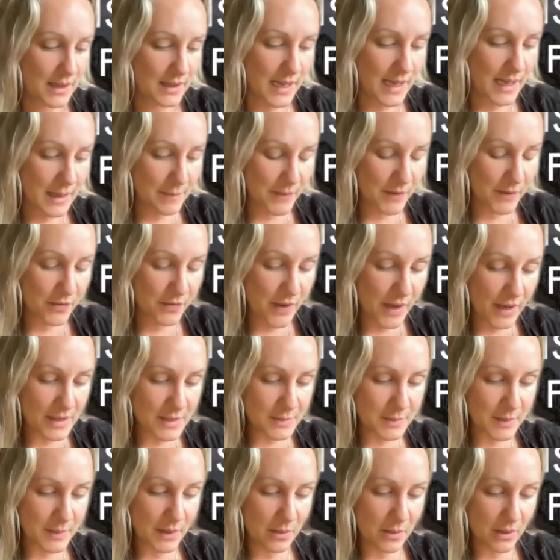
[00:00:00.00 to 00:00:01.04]
The
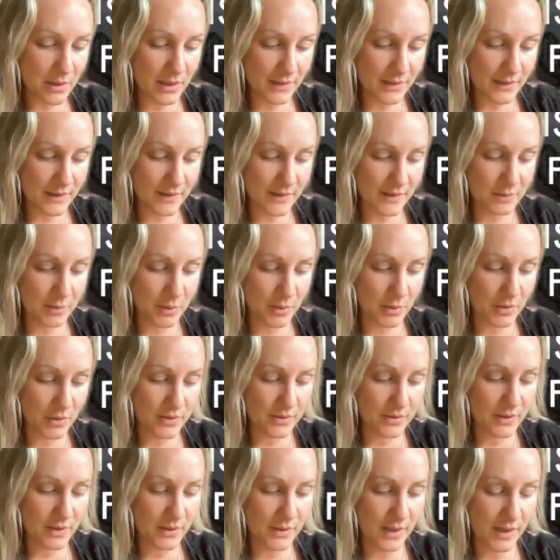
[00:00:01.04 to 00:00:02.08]
first big one, I think, for both
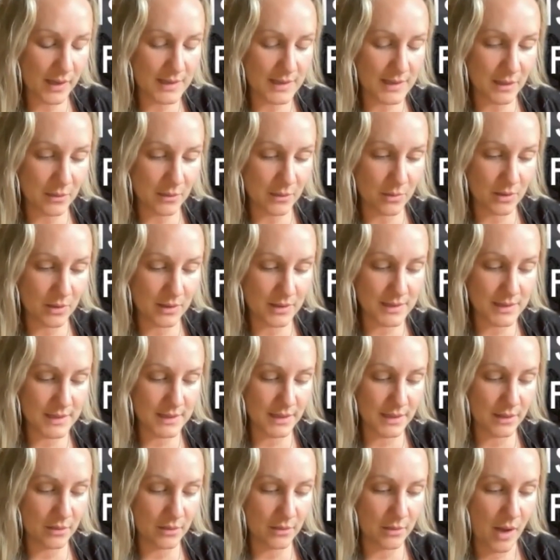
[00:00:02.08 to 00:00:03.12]
of you guys, I wanted
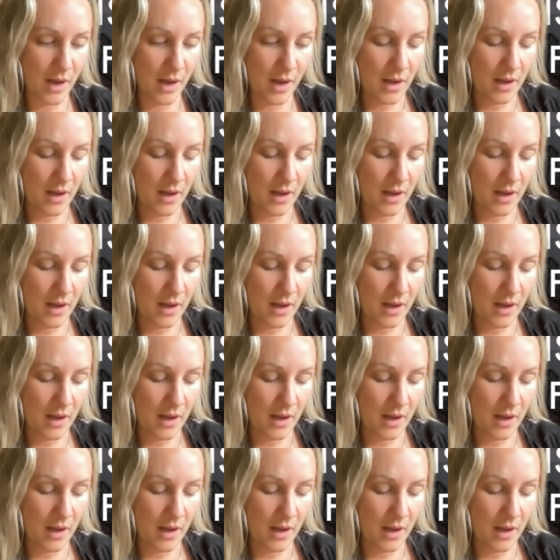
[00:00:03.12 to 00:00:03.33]
to